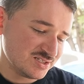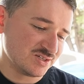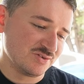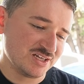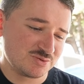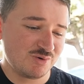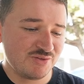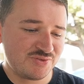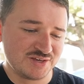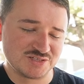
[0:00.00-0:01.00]
So that's
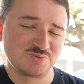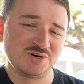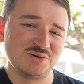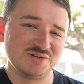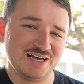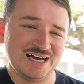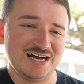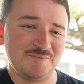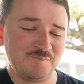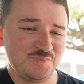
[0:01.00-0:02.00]
one thing as well
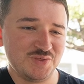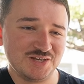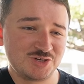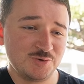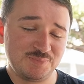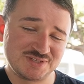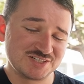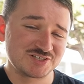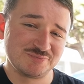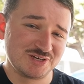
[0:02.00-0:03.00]
that could
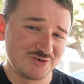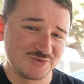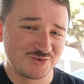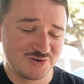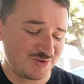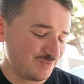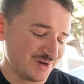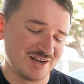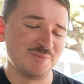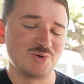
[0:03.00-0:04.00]
potentially be going wrong,
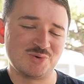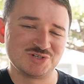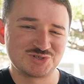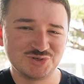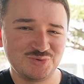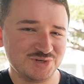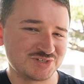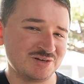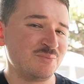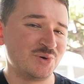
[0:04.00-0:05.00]
but I'm not quite sure. We're
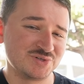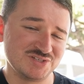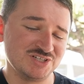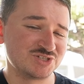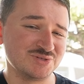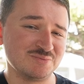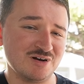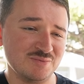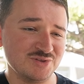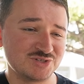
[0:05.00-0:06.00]
just going to monitor the issue at the
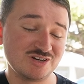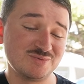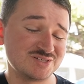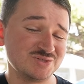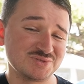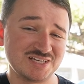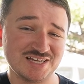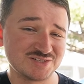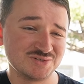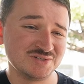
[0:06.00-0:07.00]
moment. The turbo still
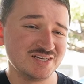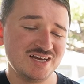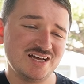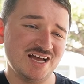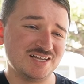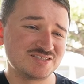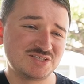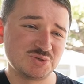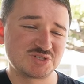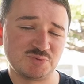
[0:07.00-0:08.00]
sounds good and it
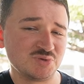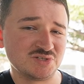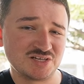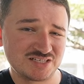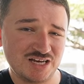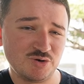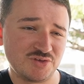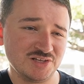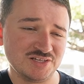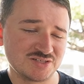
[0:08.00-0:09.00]
still spools nice and
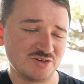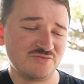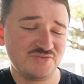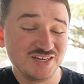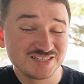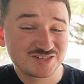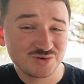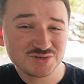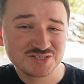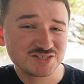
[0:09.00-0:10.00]
healthily, so fingers
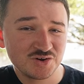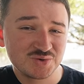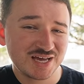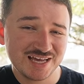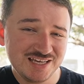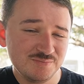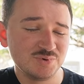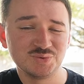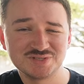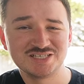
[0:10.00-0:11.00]
crossed it's okay,
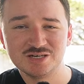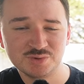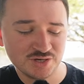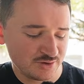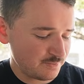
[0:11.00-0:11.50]
but we'll see how we go.